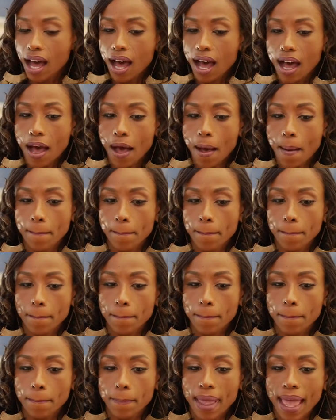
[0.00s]

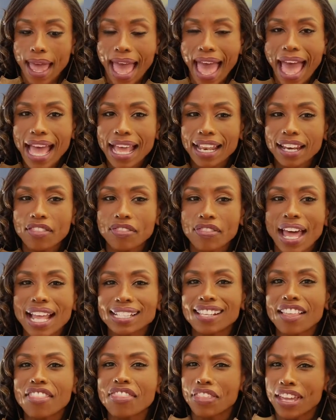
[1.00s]
And
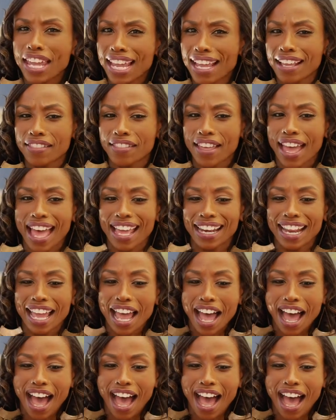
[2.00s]
that's a thing that